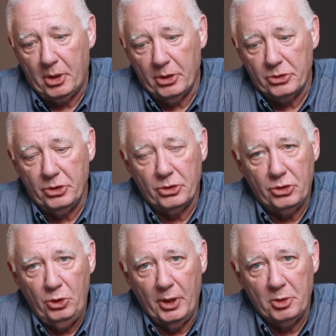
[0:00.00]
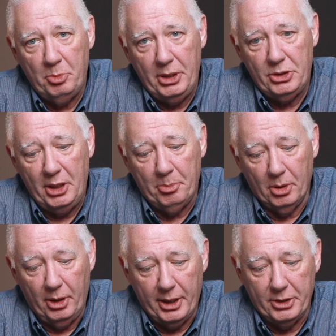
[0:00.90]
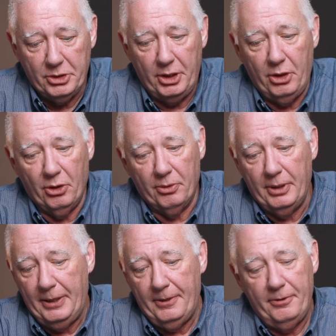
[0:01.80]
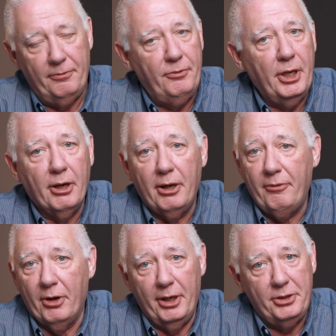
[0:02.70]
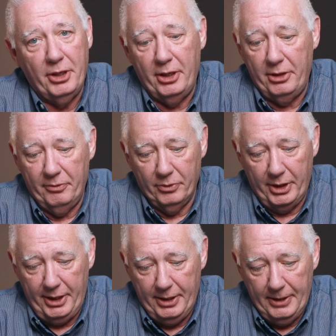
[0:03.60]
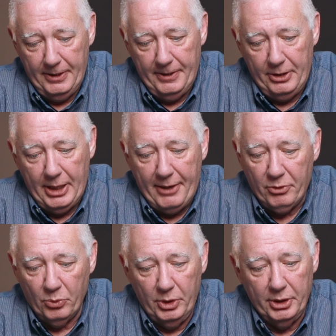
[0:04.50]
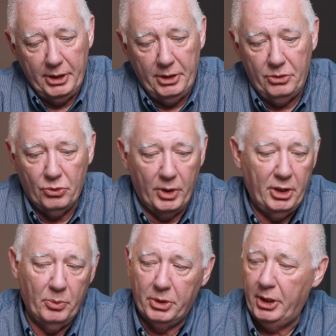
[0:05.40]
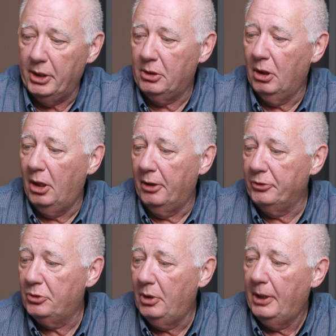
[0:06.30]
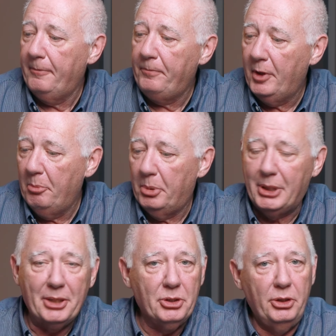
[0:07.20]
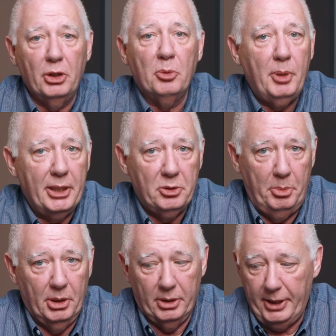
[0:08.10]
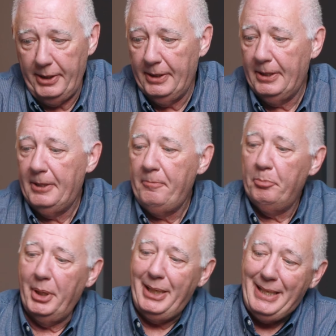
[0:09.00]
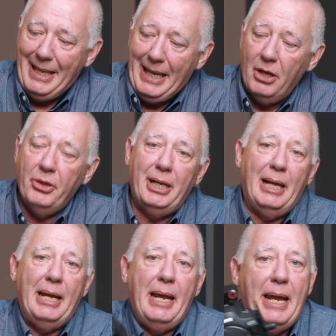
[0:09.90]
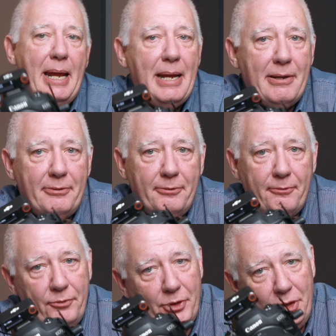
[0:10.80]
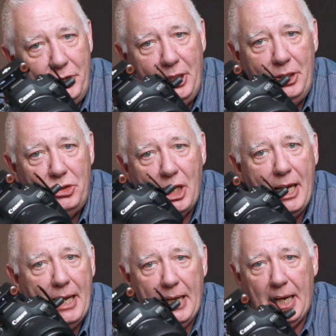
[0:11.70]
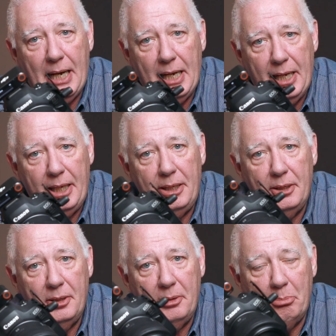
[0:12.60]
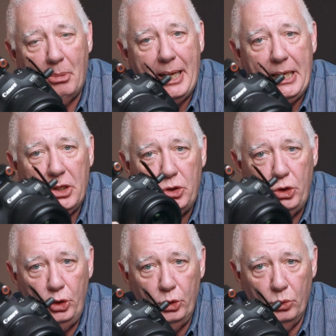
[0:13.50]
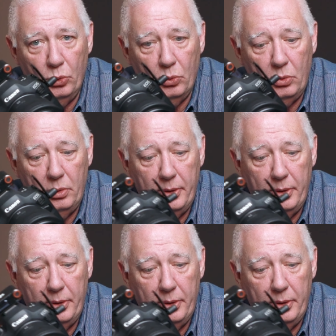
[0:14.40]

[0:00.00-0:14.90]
because this USB-C plug is in here very, very tentatively. You have to really treat it with kid gloves, but that's another possibility. But now that I have the DJI Mic 2,